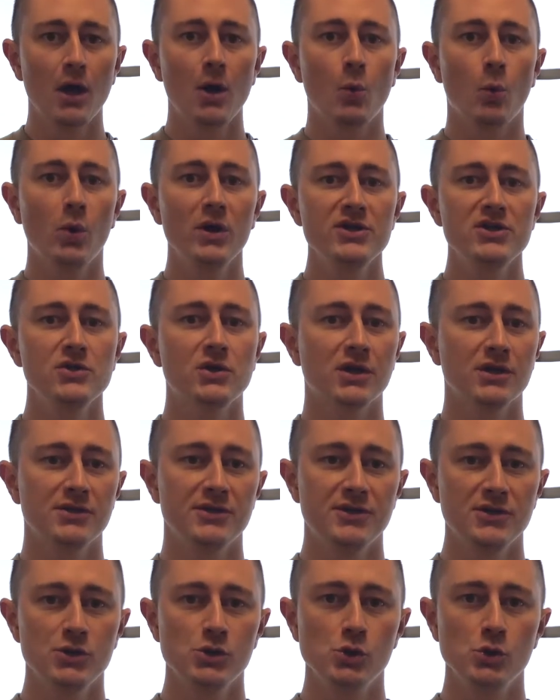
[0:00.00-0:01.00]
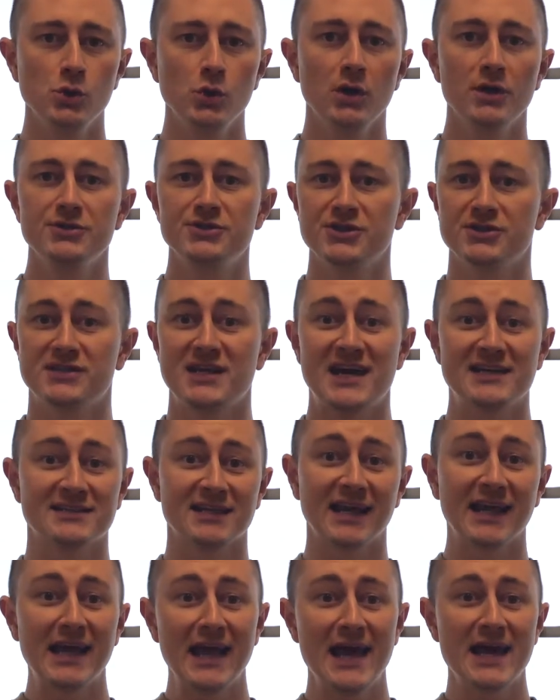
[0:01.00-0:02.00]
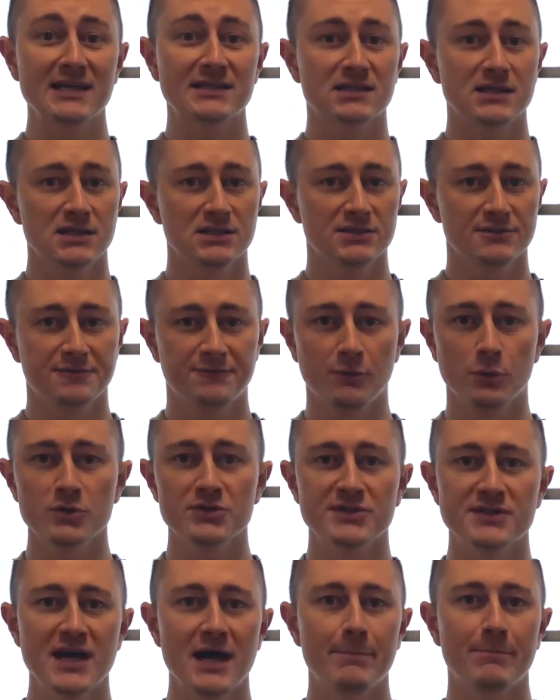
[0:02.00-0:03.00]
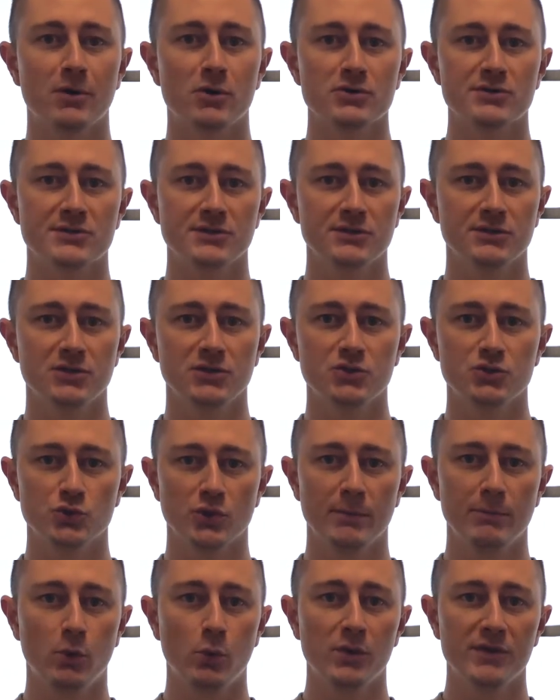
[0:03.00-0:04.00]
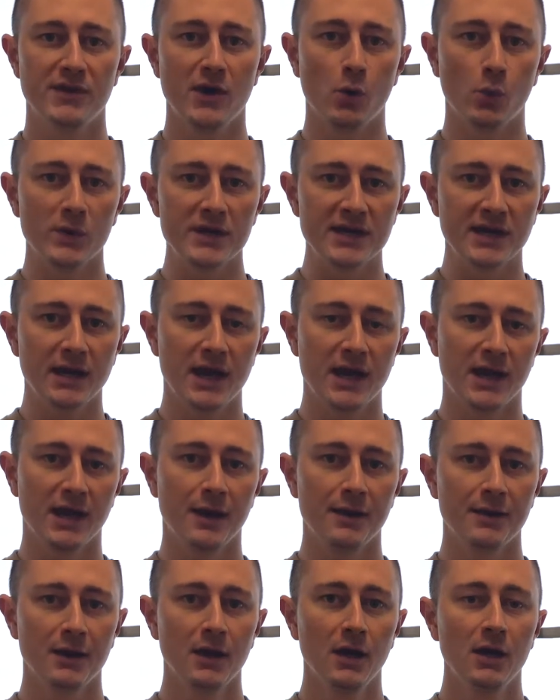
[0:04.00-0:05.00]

what you can do, just as a guess, is force that person to dribble with their weak hand.